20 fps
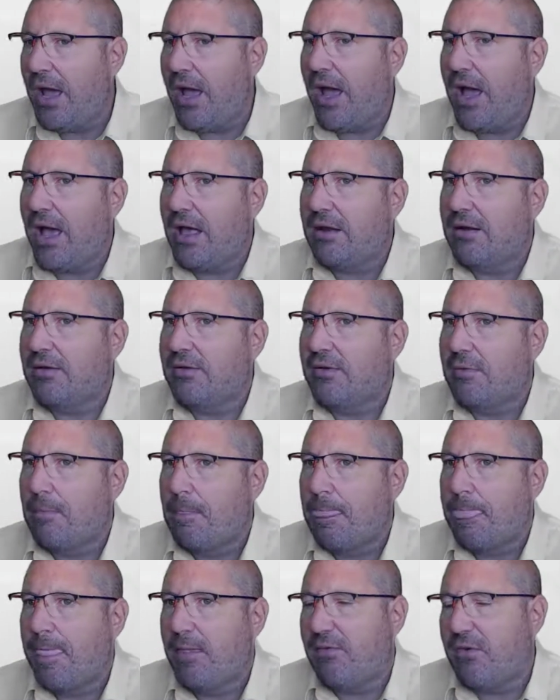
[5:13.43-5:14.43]
and
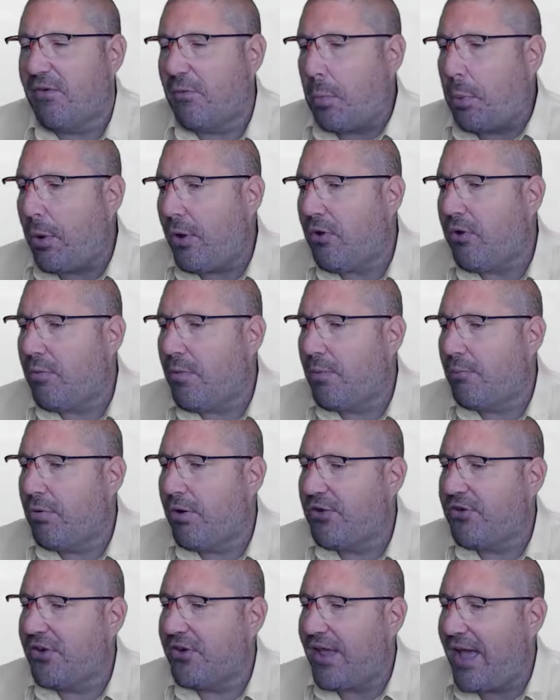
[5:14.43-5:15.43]
that the programming
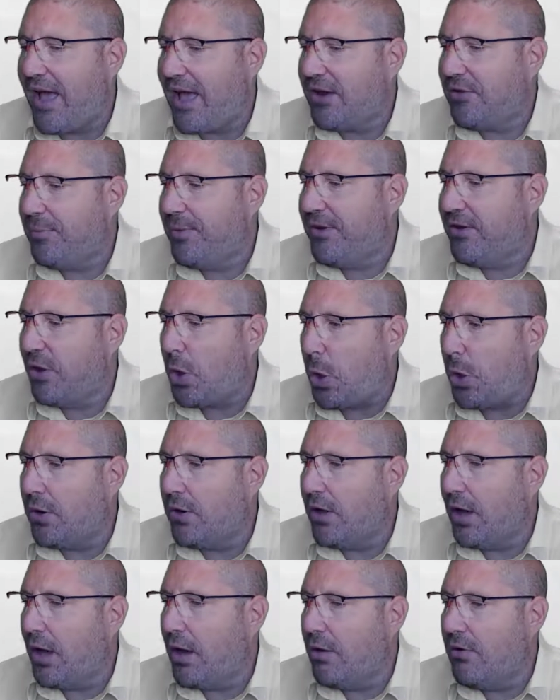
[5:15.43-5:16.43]
project had to be
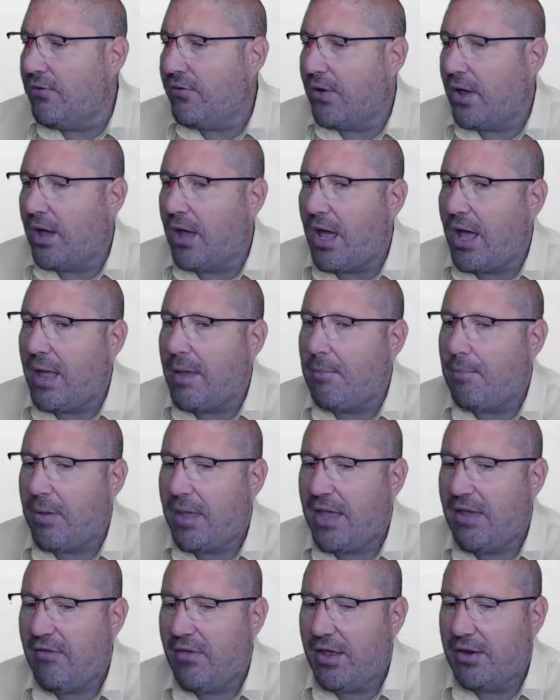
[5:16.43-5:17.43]
done over a
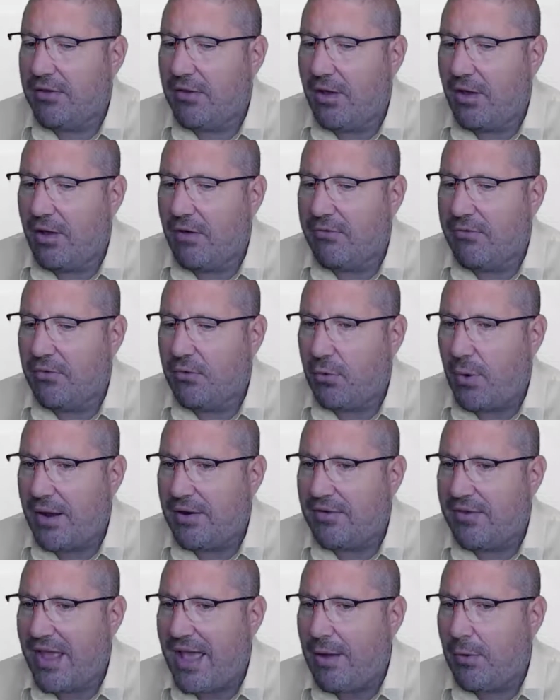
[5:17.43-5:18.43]
period of
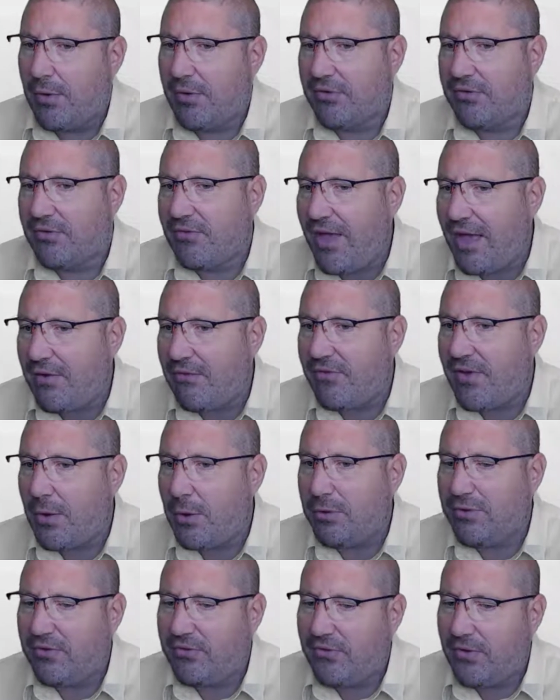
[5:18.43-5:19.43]
20 hours. So that
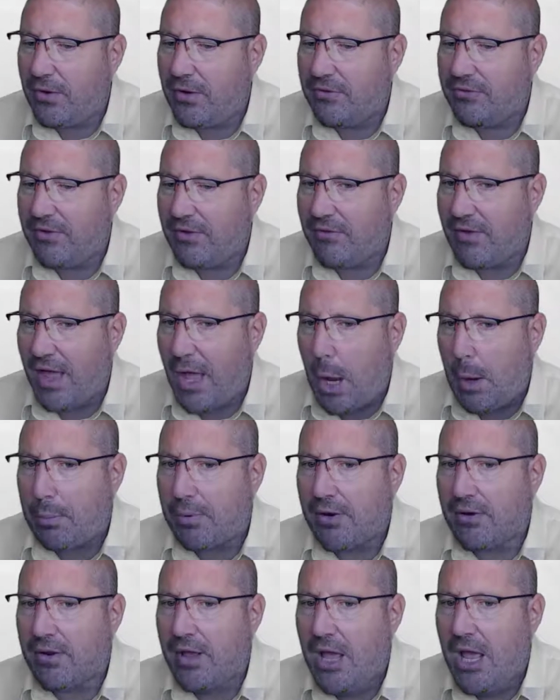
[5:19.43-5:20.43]
was the first thing that
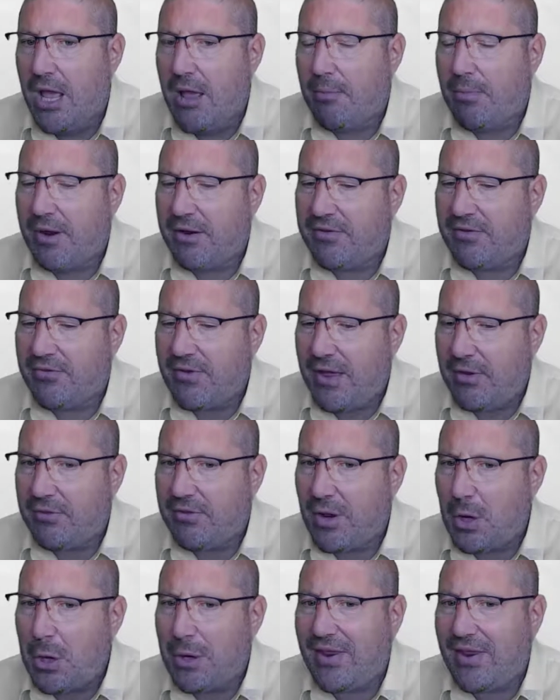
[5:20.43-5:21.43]
happened. But that
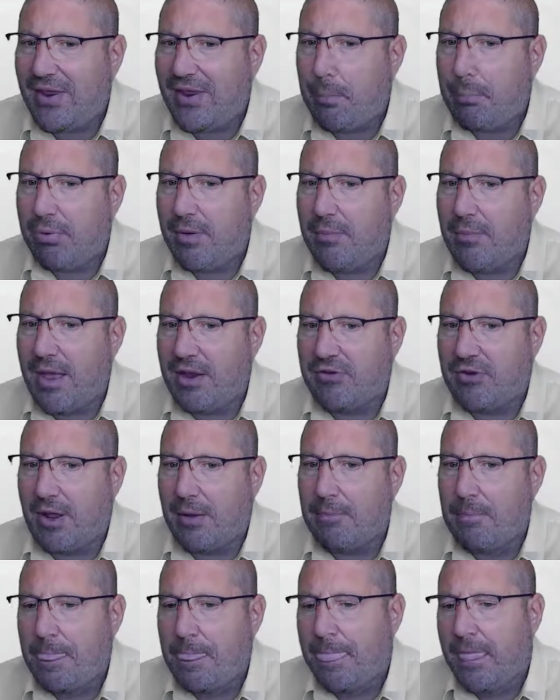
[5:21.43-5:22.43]
was only a temporary measure.